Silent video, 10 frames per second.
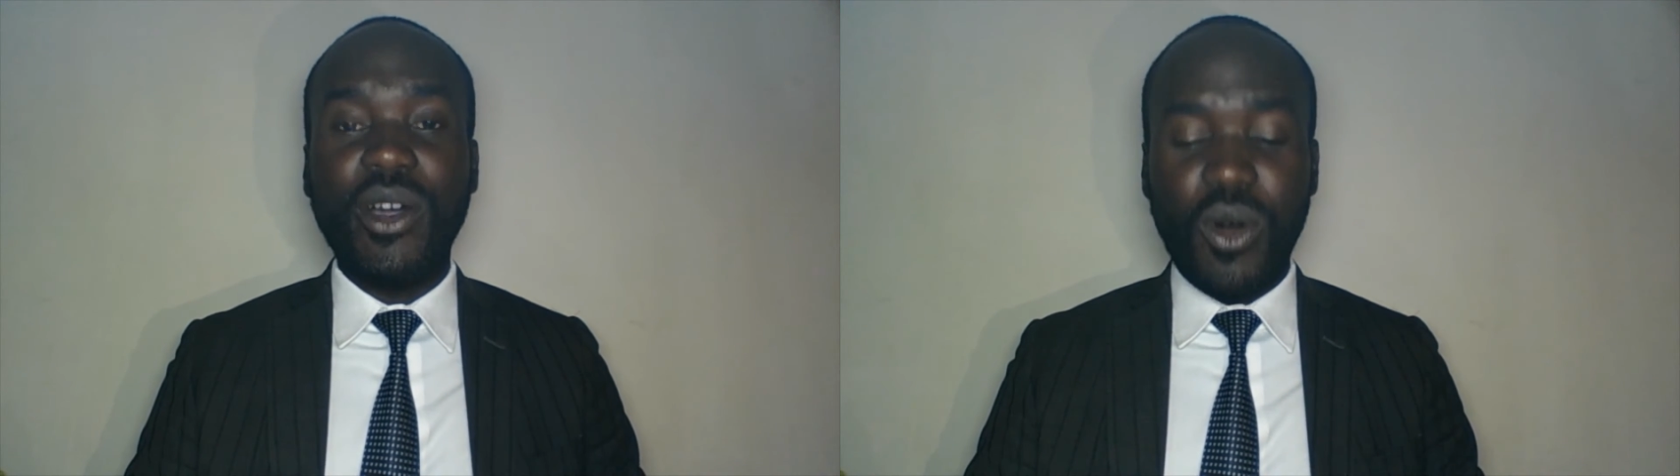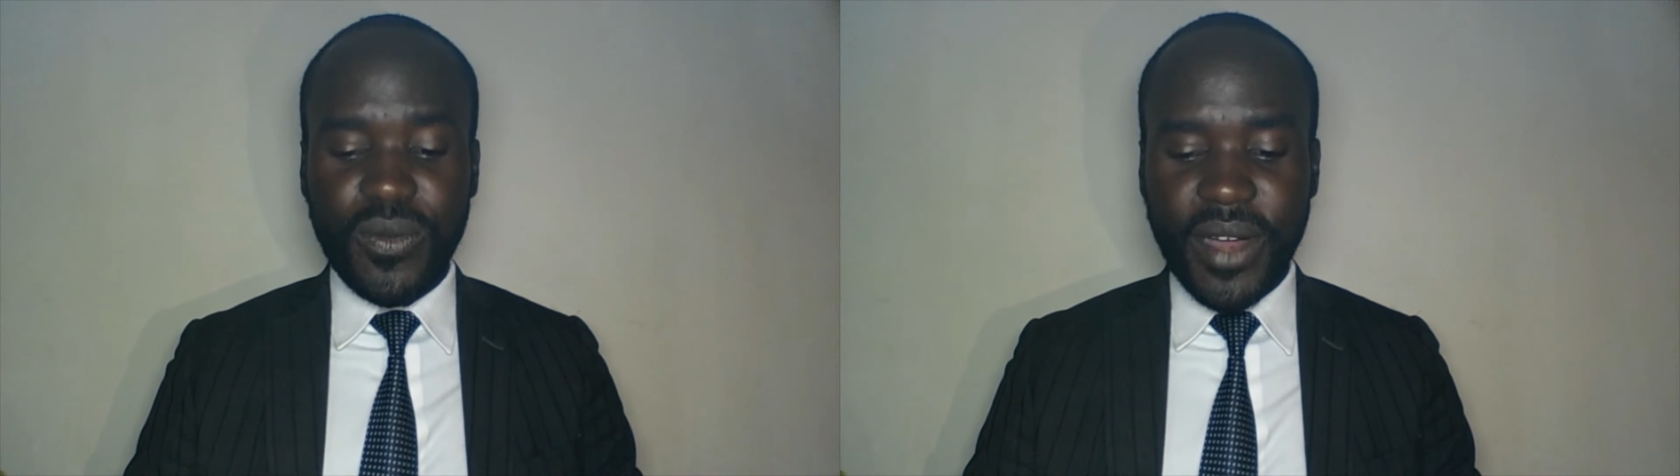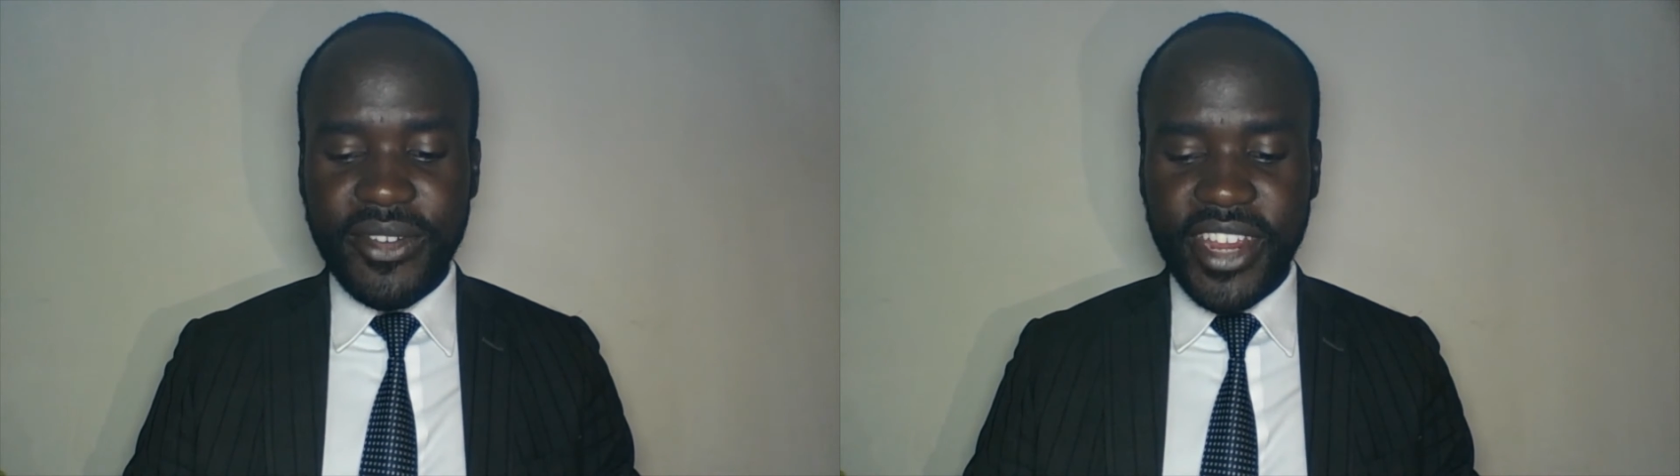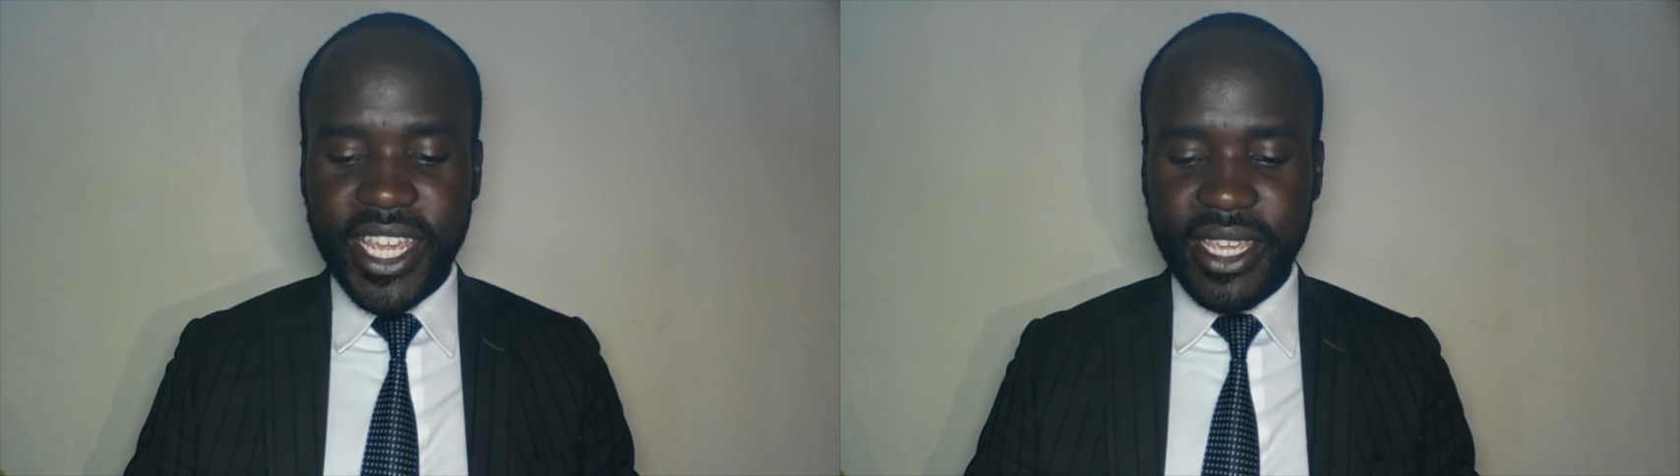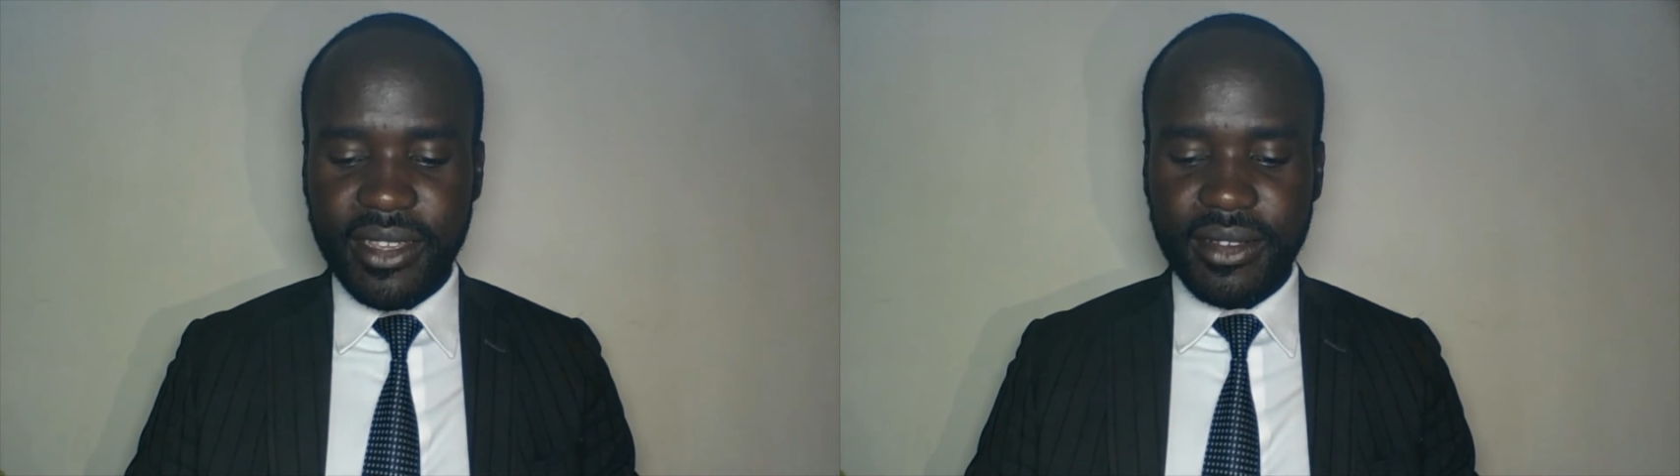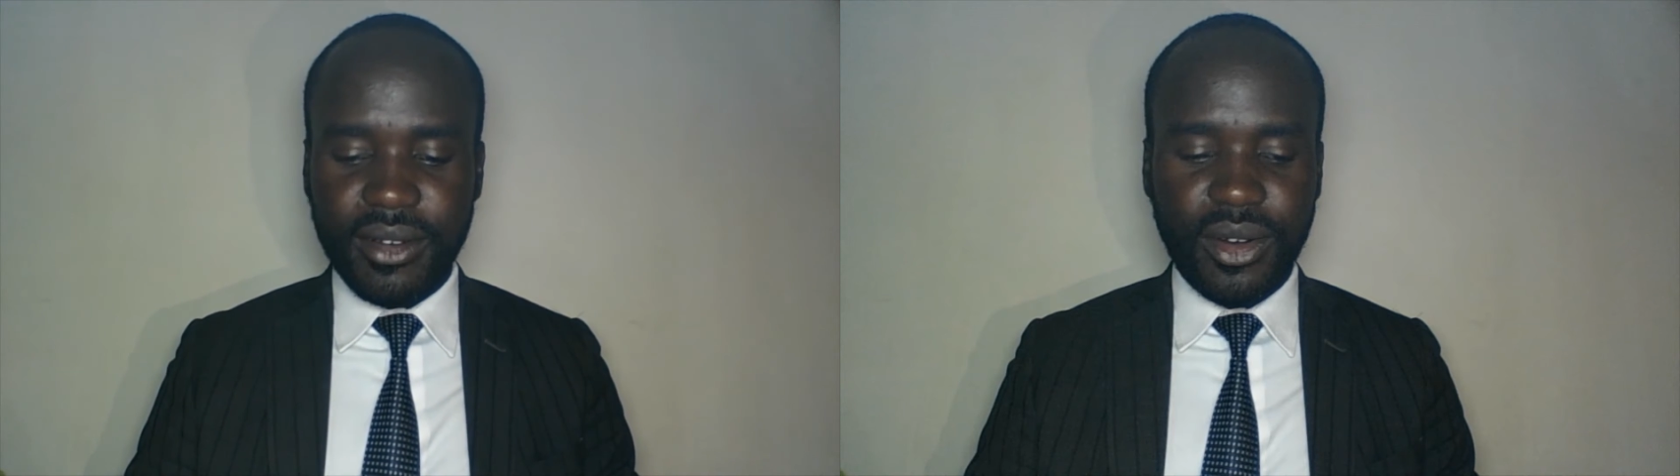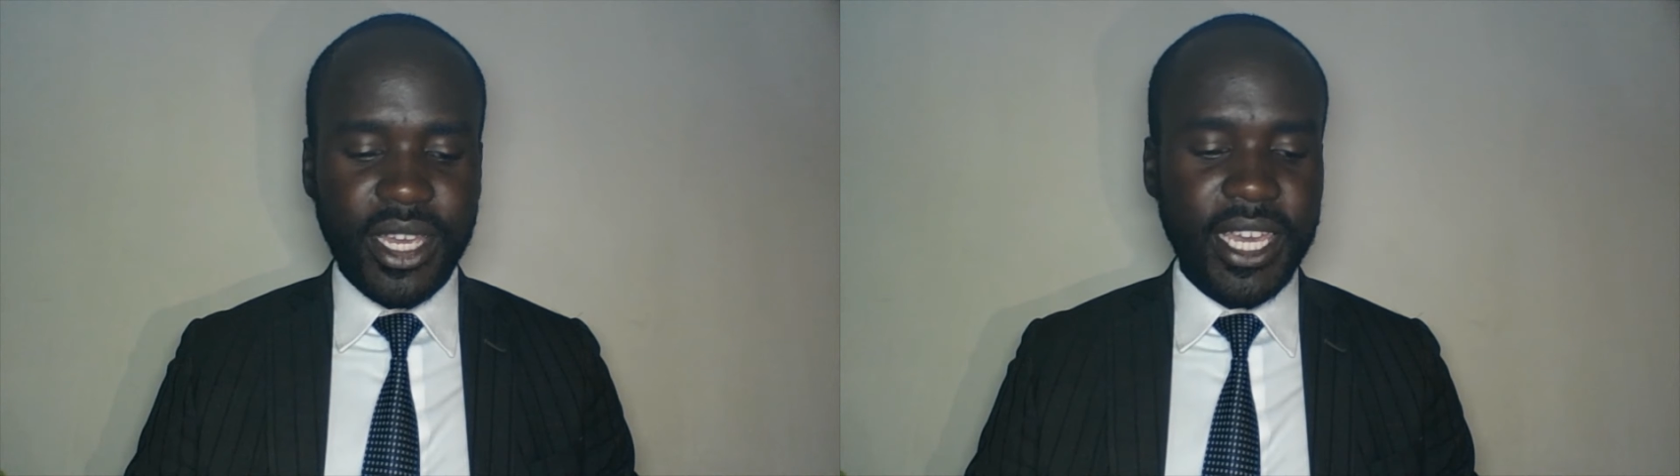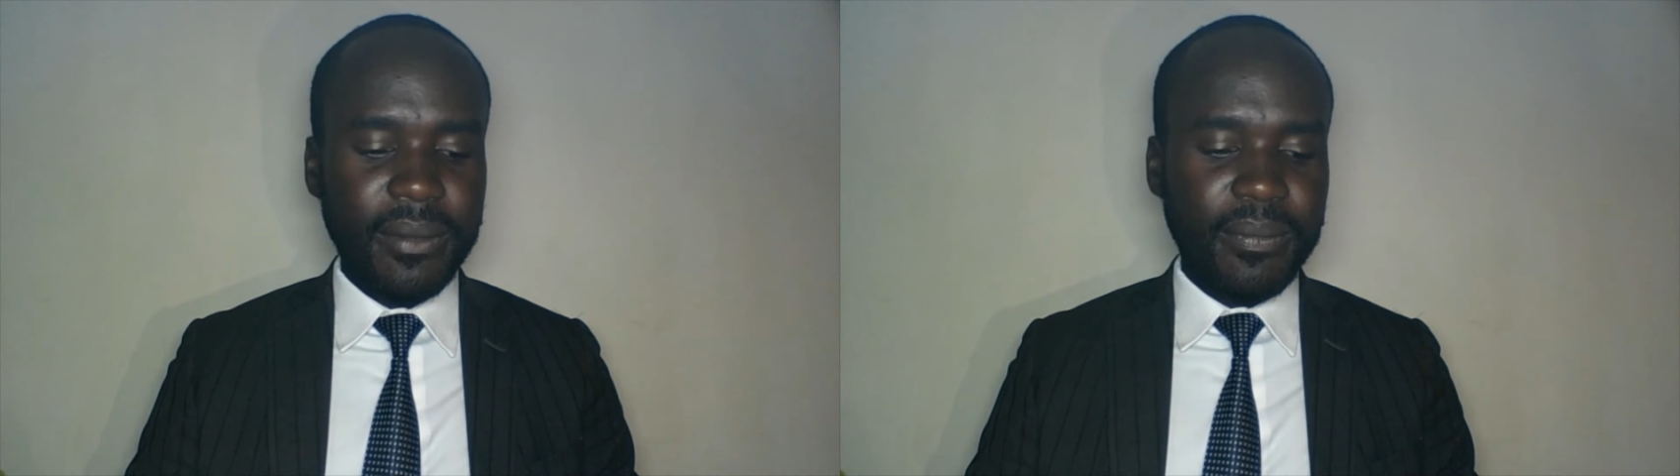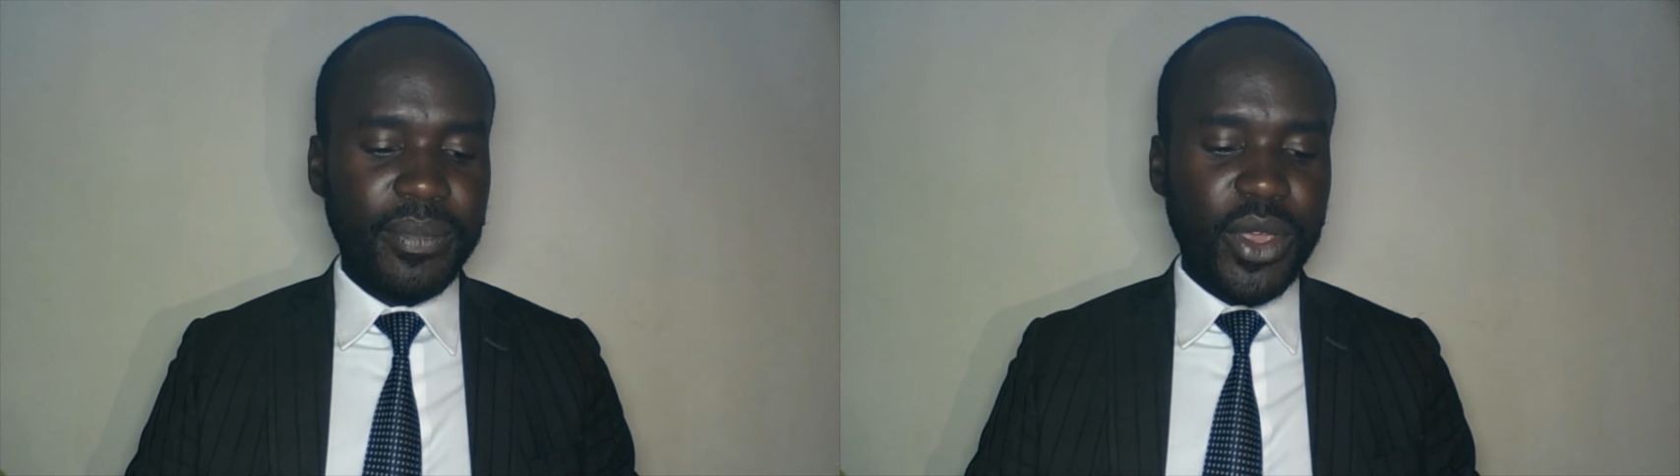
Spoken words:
offeree, okay,